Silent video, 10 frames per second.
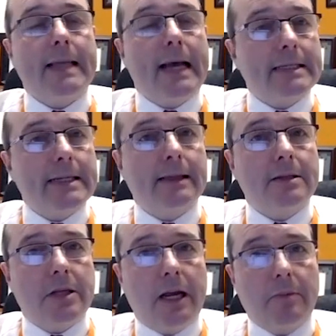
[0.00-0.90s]
That's not
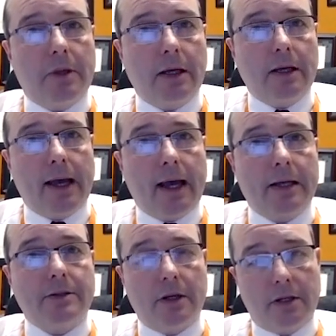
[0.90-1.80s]
the same thing
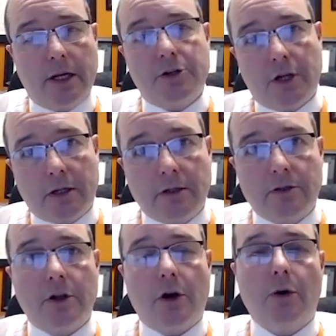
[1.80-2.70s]
as addiction.
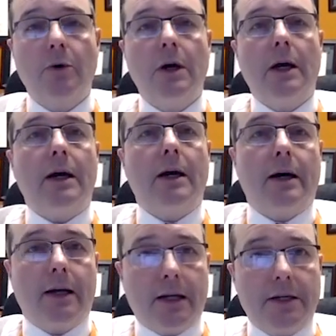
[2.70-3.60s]
So
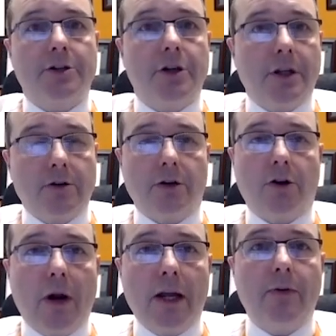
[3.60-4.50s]
in addiction, there's a
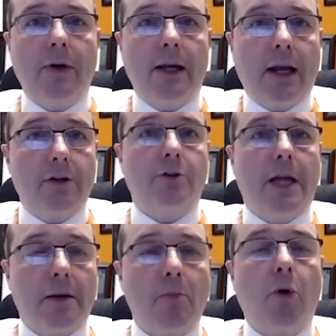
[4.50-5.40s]
craving and you
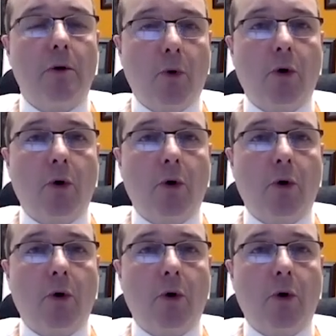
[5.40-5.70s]
take more and